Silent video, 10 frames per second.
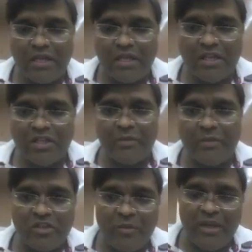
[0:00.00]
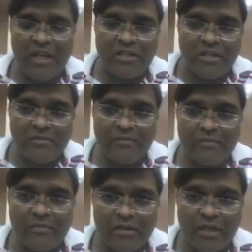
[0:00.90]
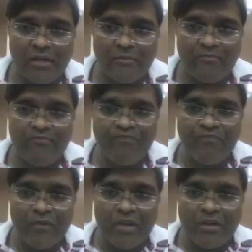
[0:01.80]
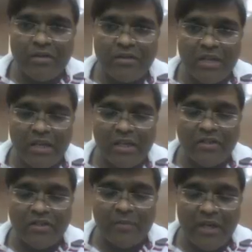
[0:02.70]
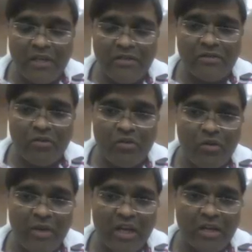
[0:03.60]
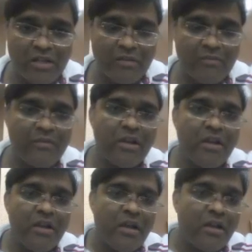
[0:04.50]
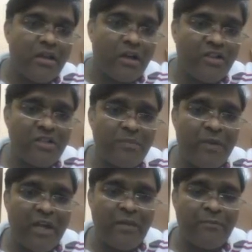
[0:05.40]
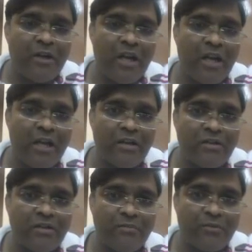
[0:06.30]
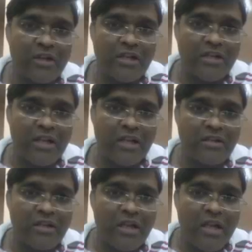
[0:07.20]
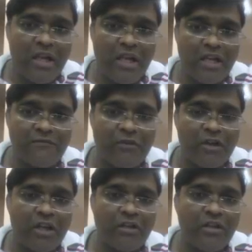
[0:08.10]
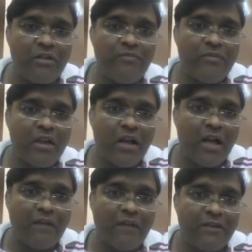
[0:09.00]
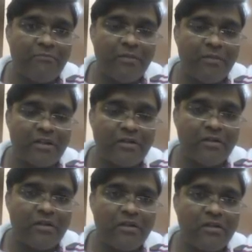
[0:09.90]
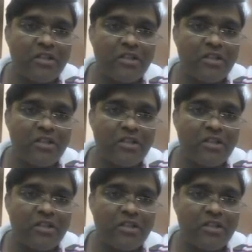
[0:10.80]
sin kz minus omega t, right? Sin kz minus omega t. Now this plane polarized light is falling on the half wave plate.